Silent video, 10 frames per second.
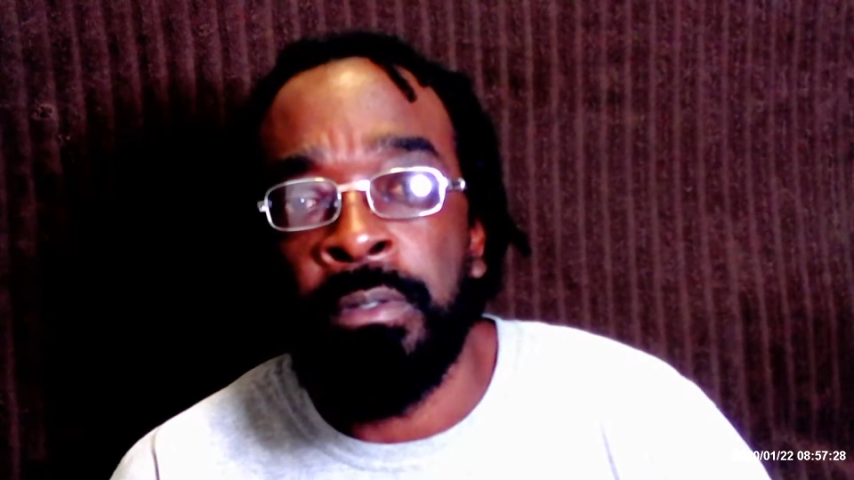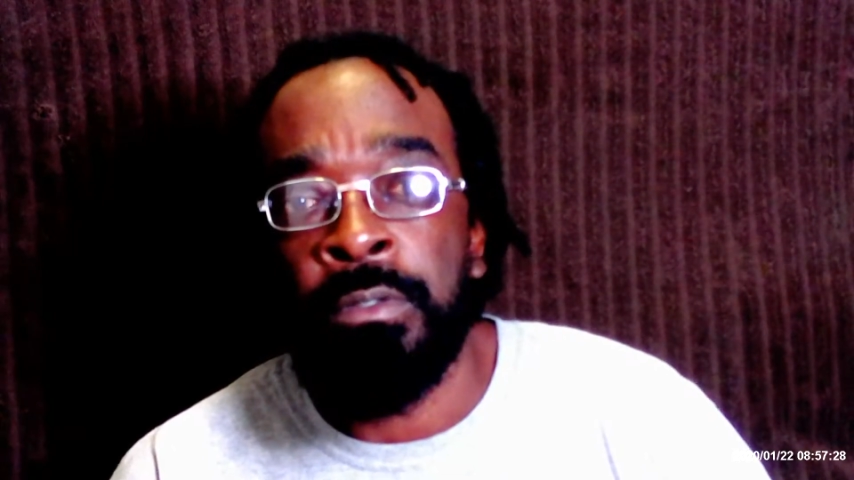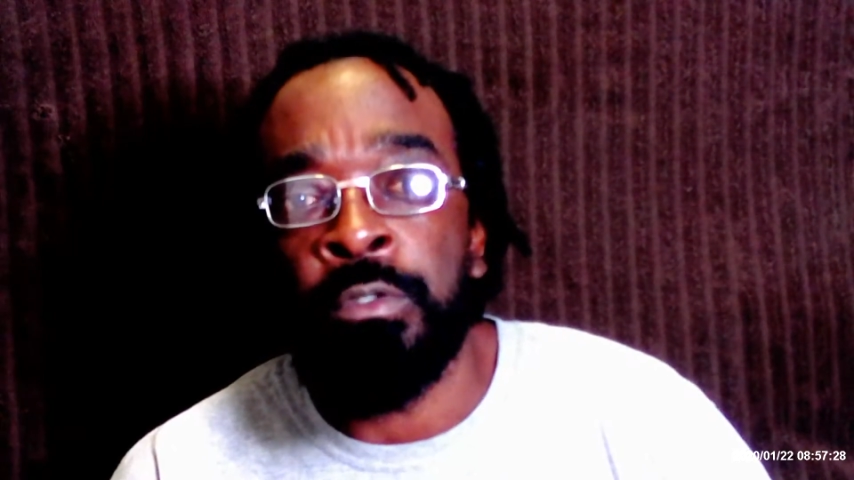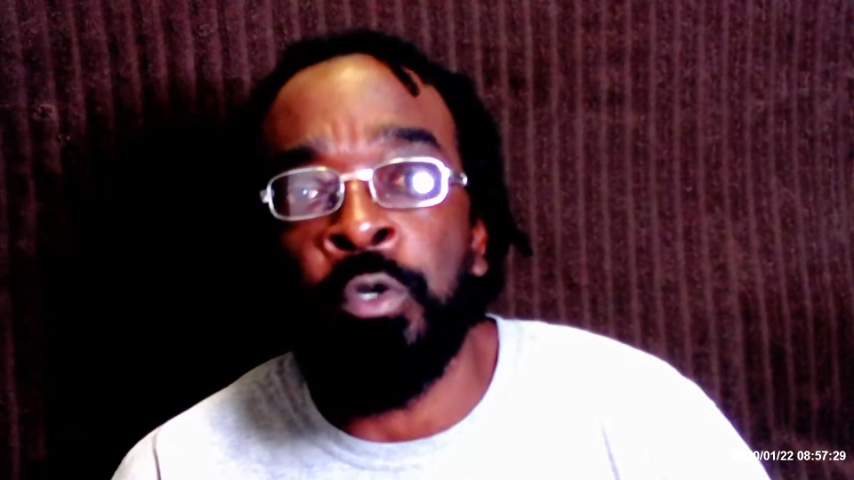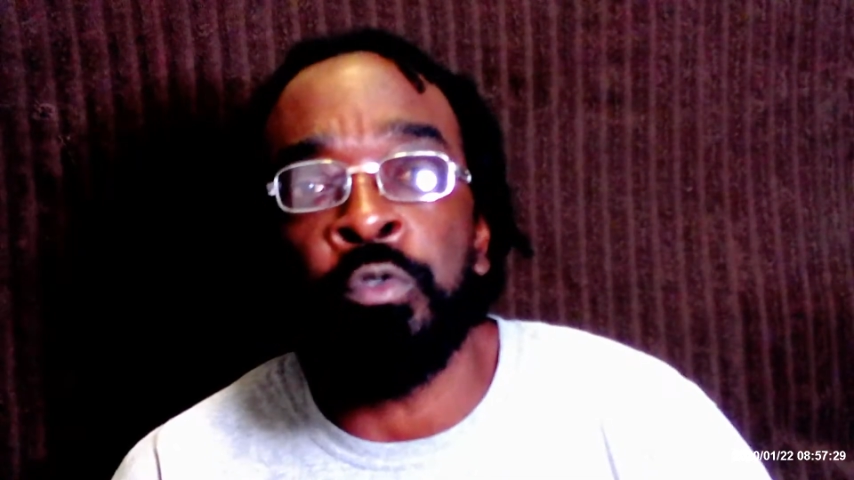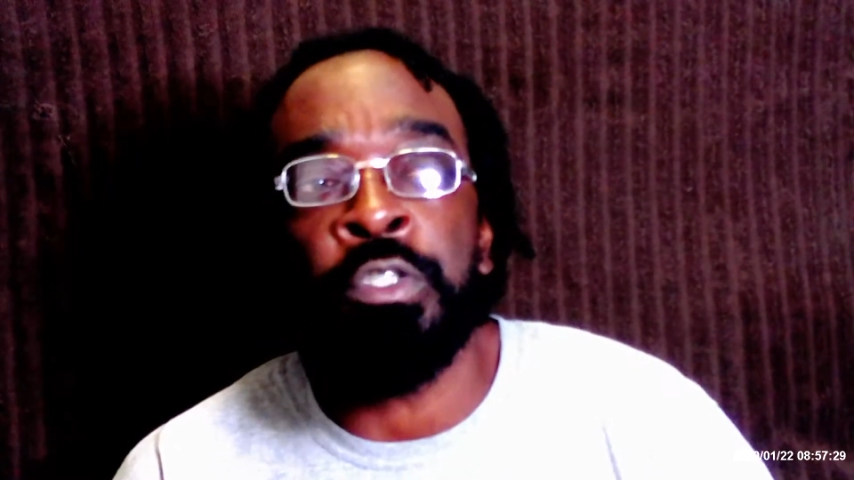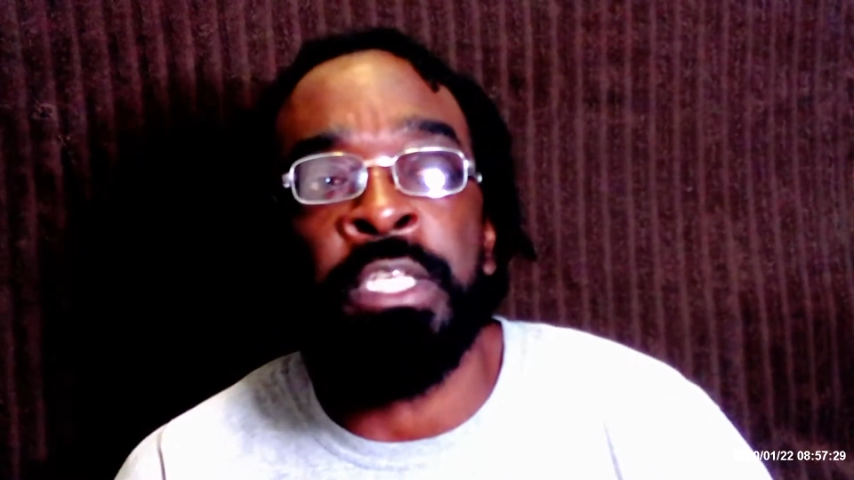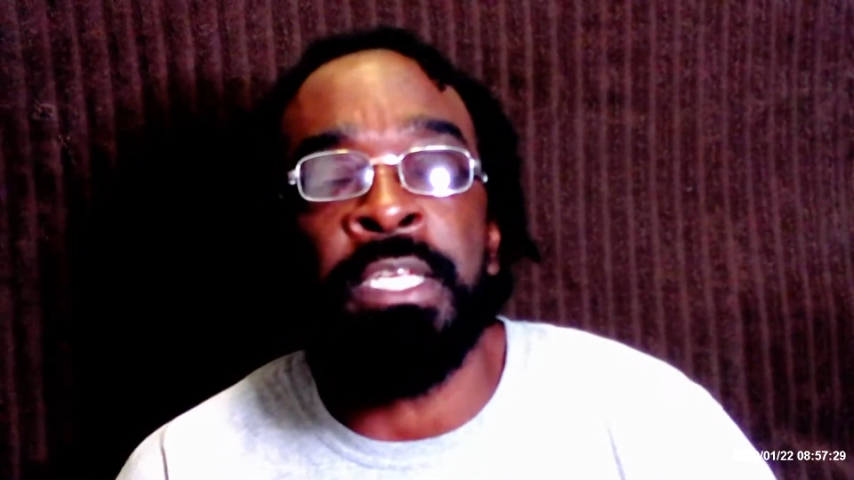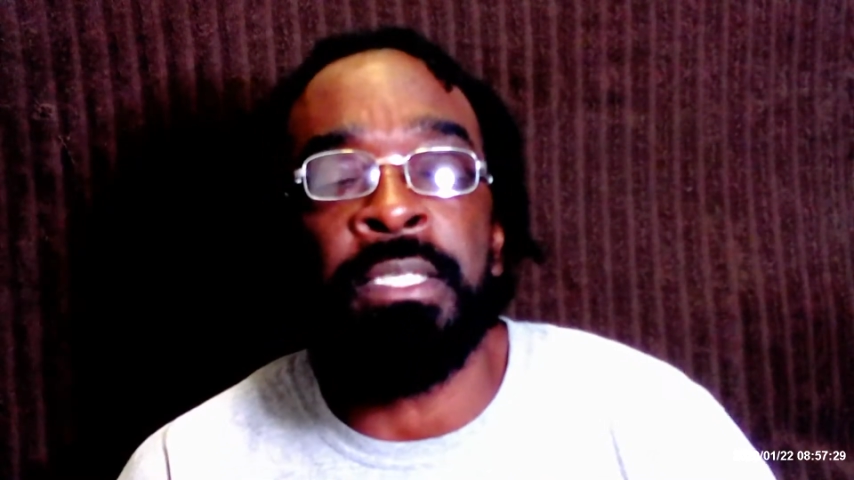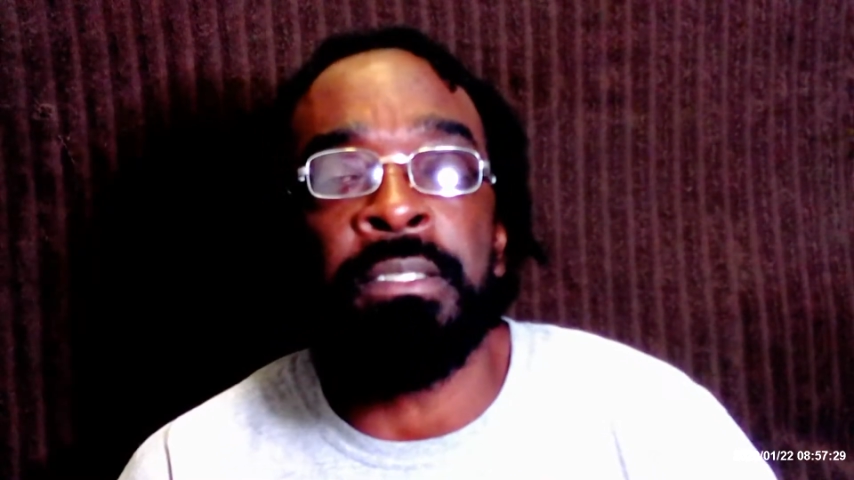Those
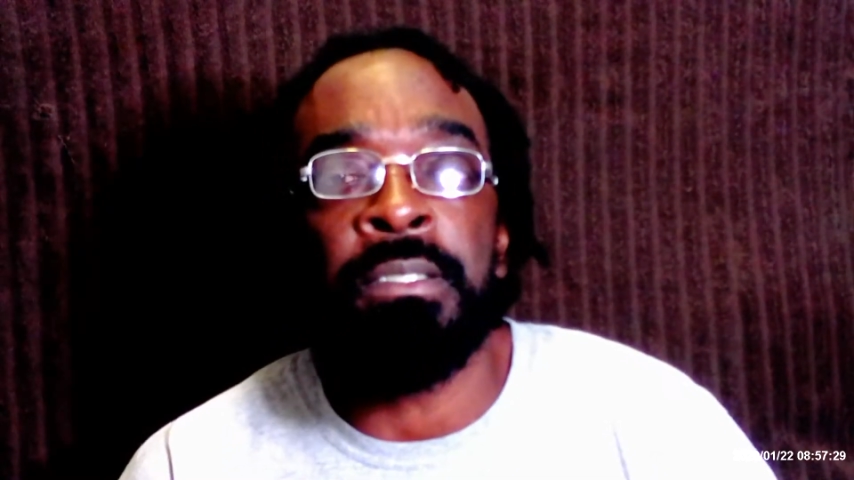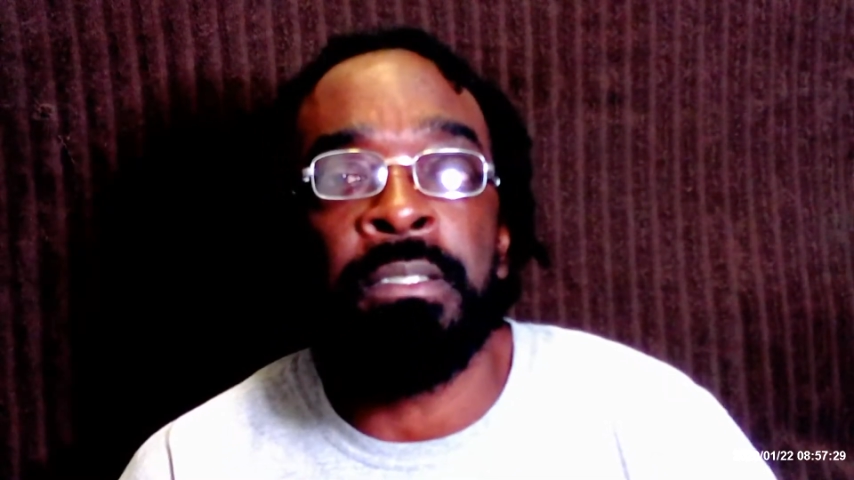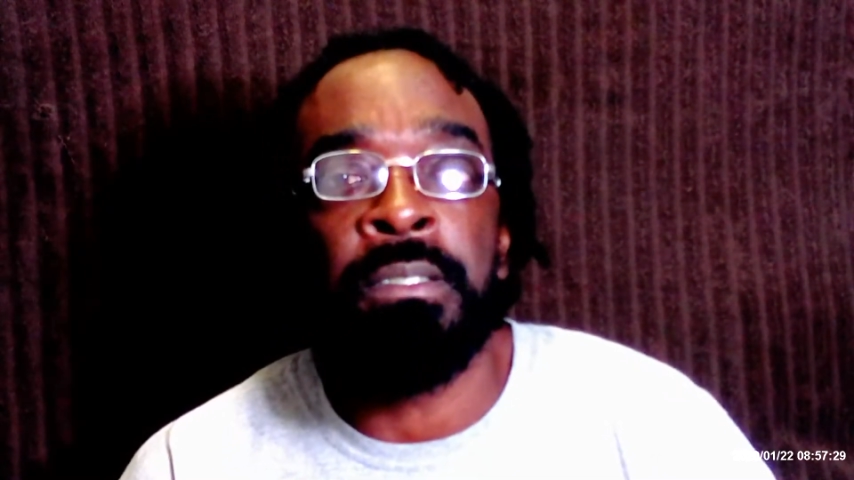things